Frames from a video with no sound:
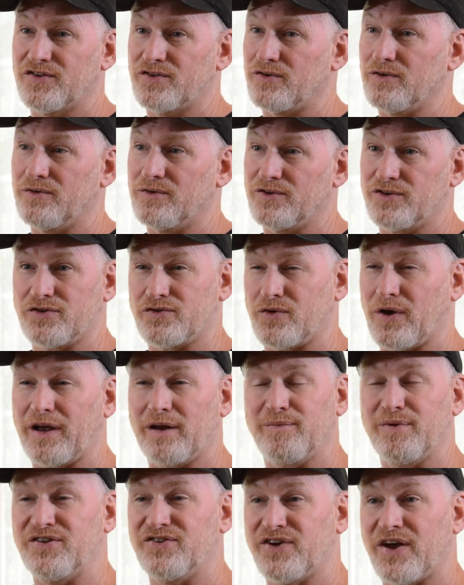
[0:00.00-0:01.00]
So just try
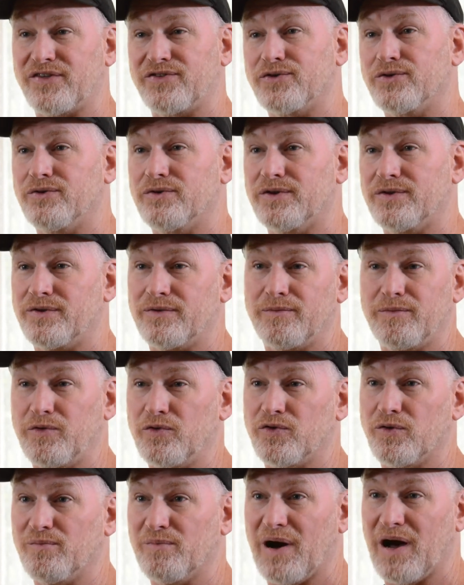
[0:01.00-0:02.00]
to be gentle and
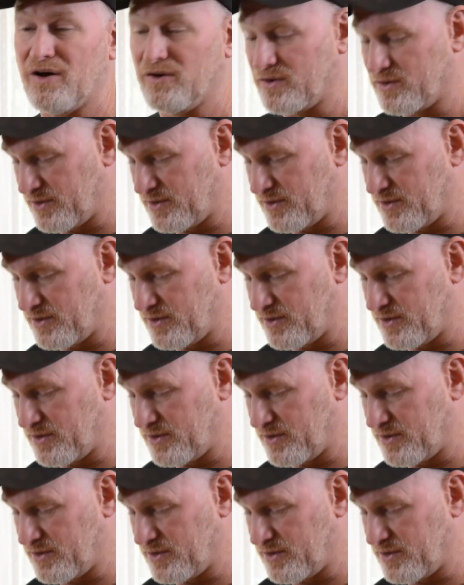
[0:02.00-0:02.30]
use a mild